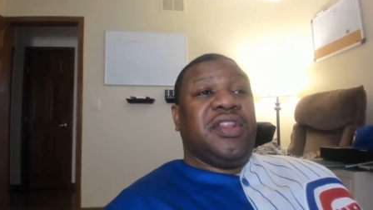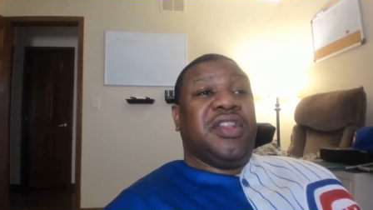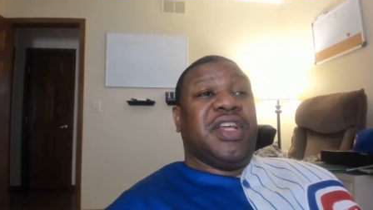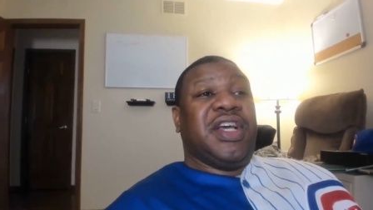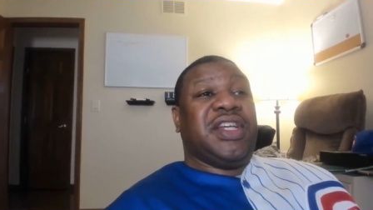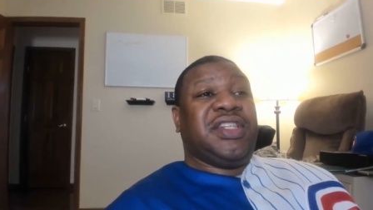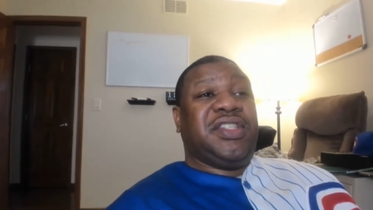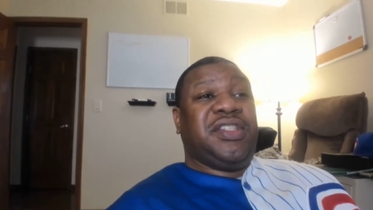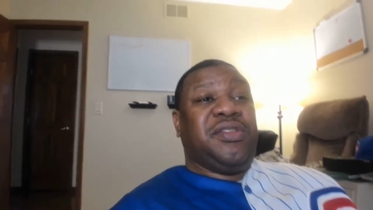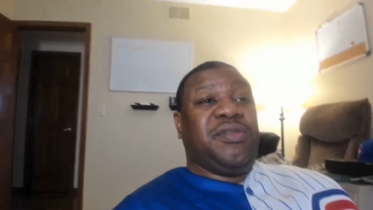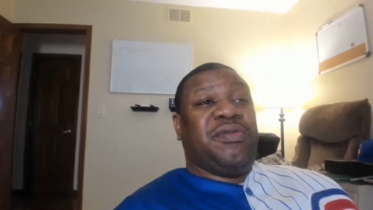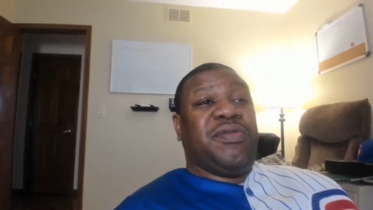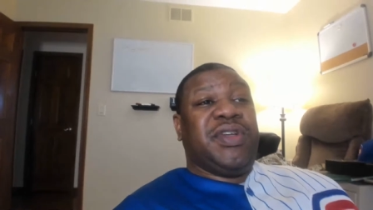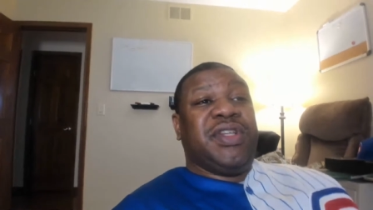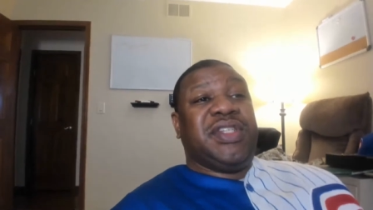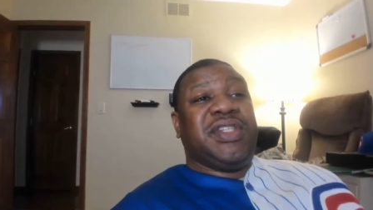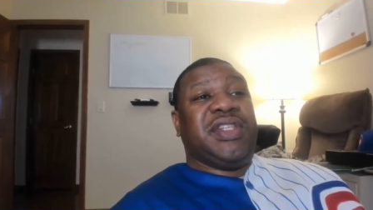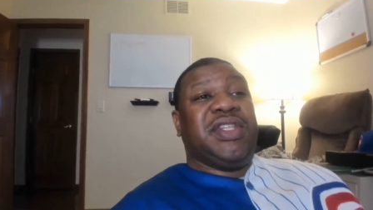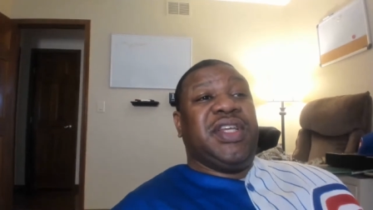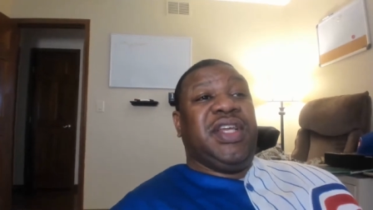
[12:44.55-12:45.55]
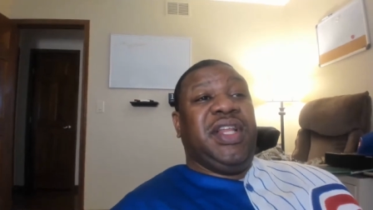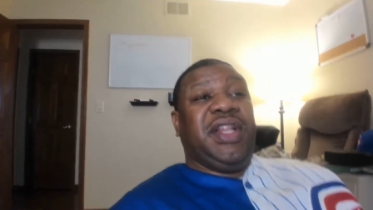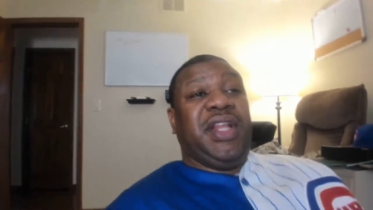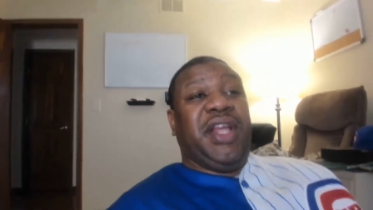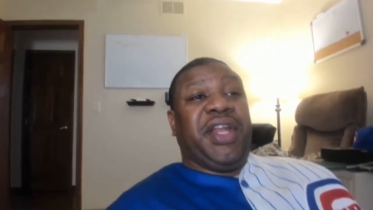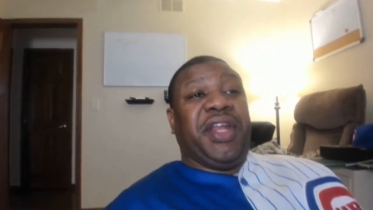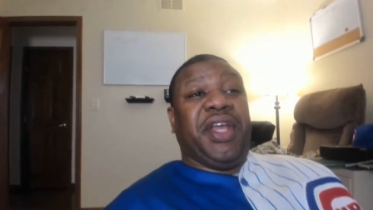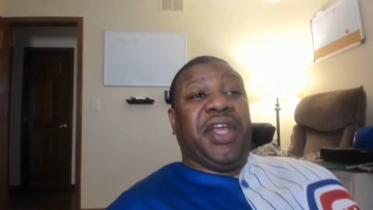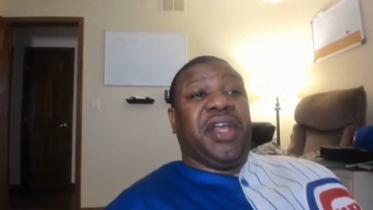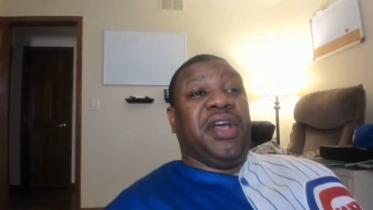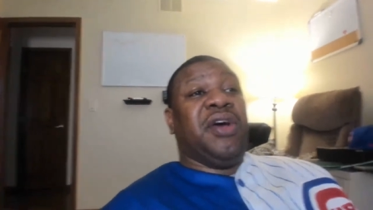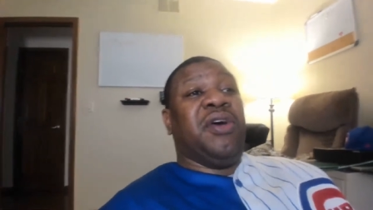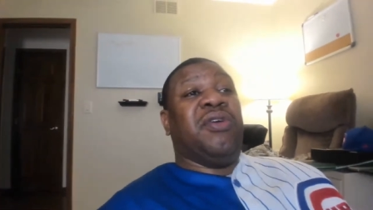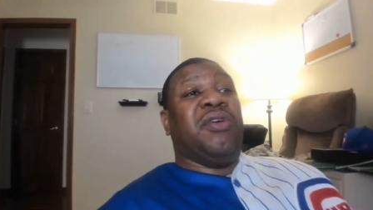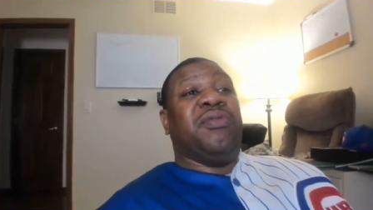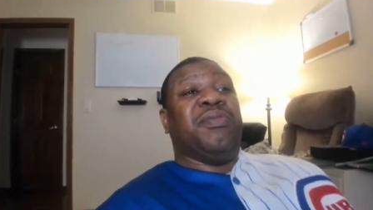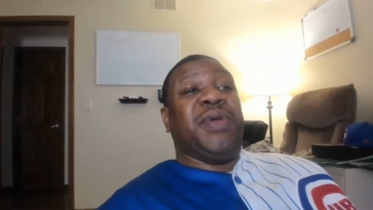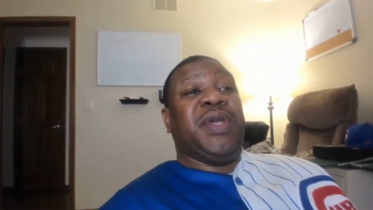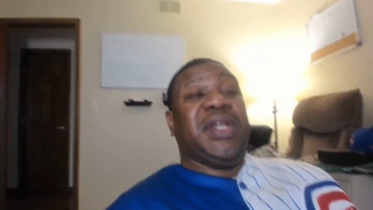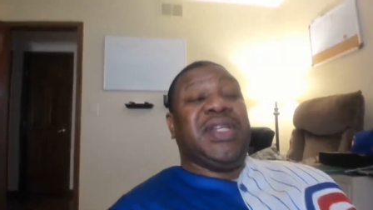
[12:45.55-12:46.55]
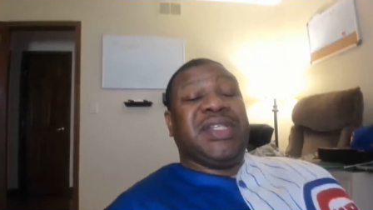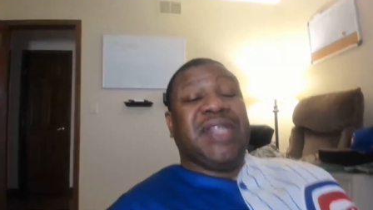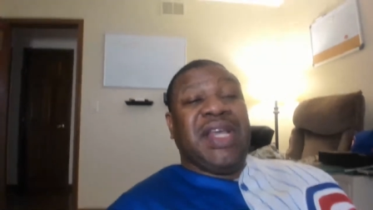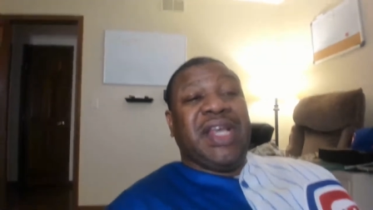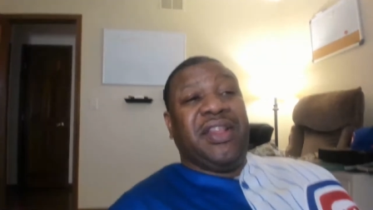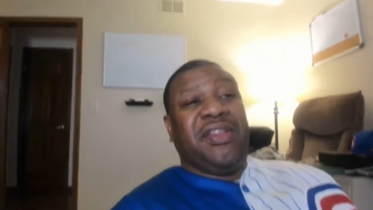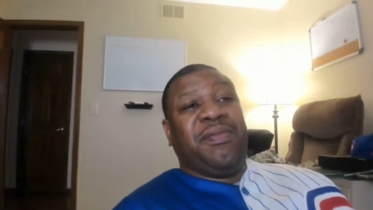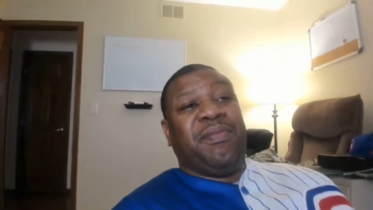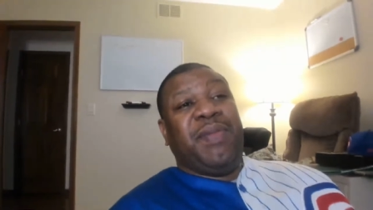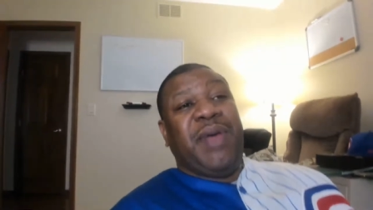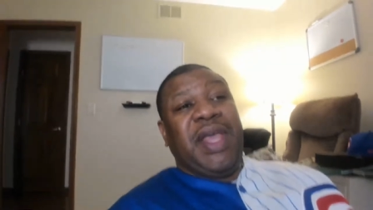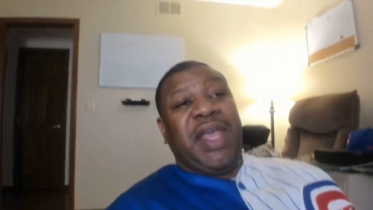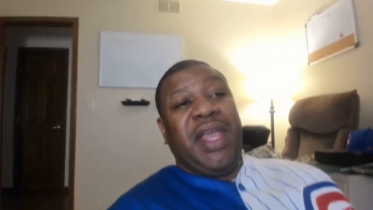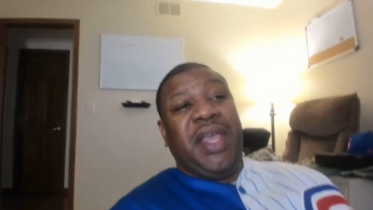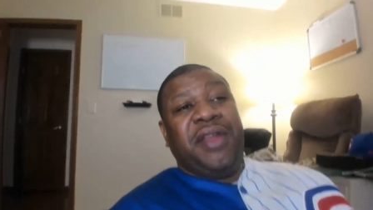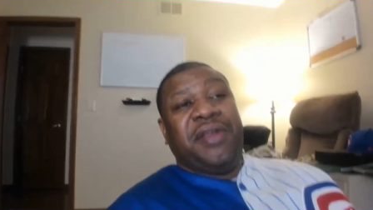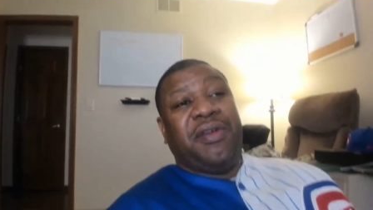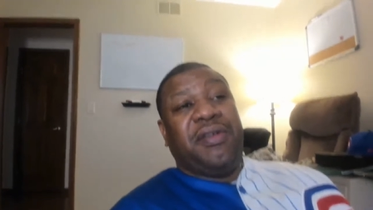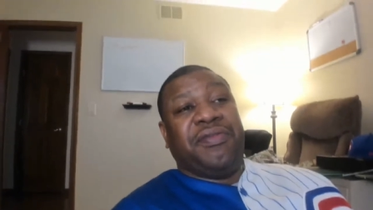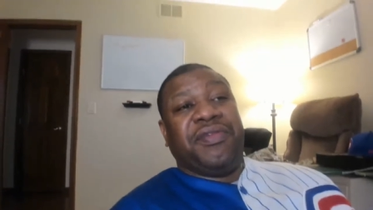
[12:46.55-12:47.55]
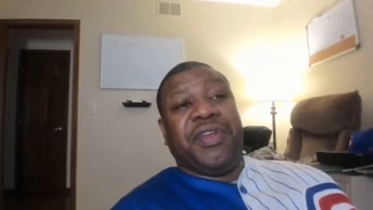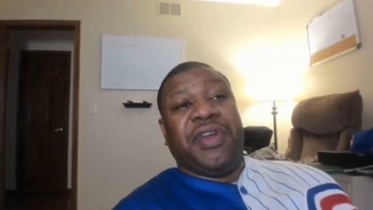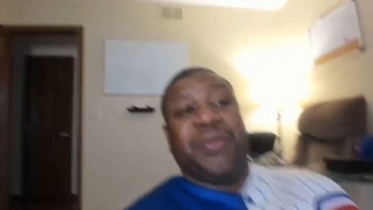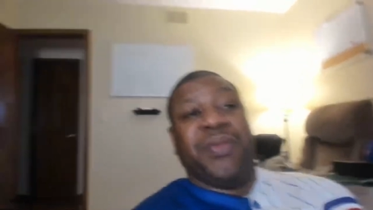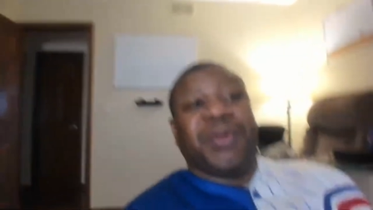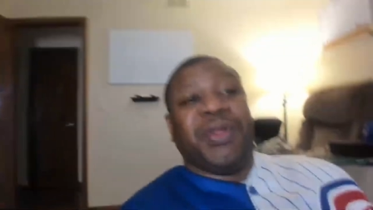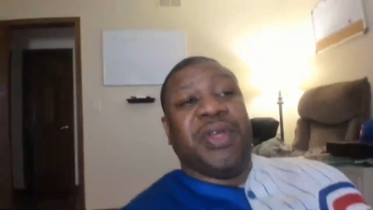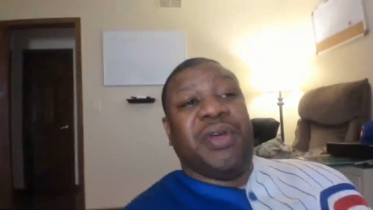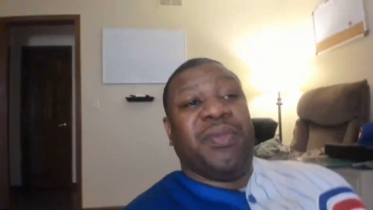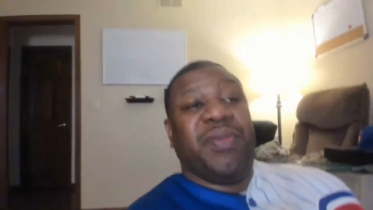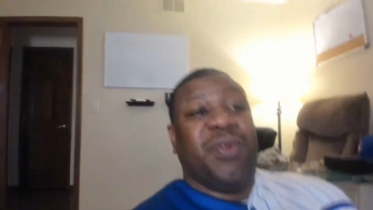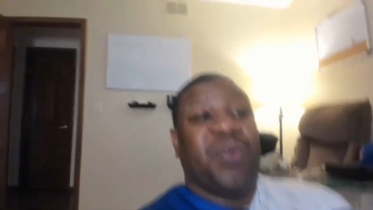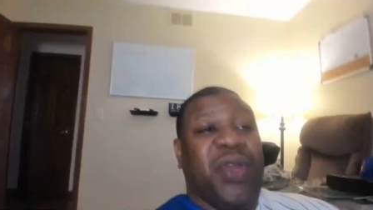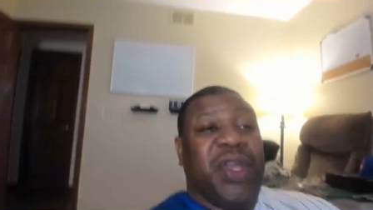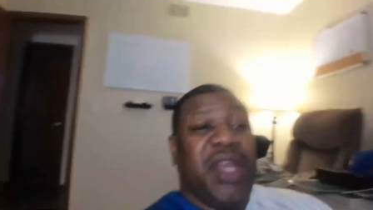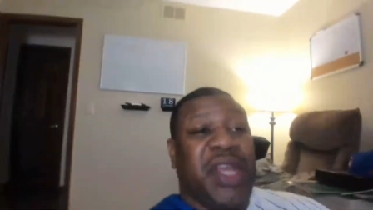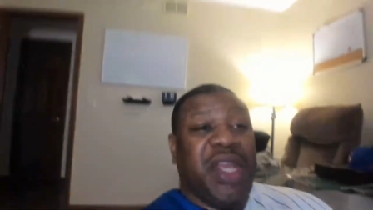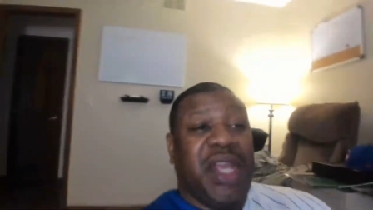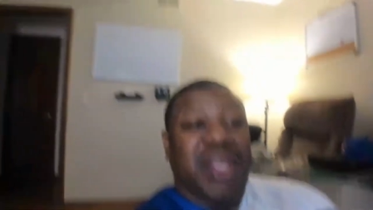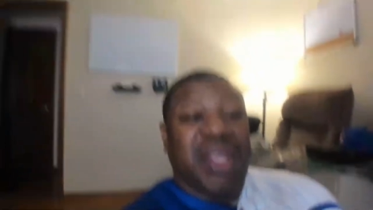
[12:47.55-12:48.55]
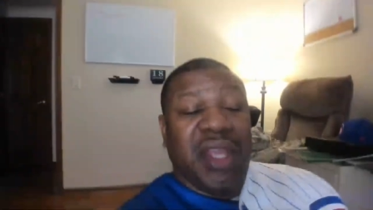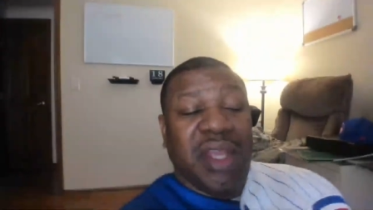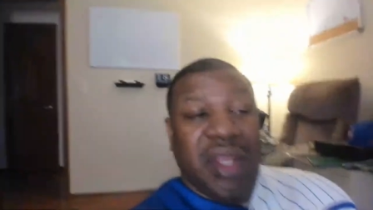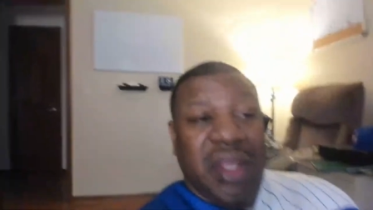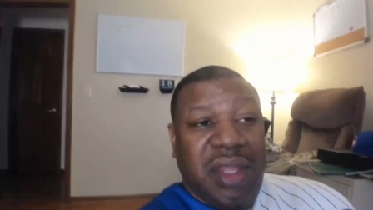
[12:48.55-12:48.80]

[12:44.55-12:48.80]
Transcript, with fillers: that's the reason he let it go because he gets paid off WWE.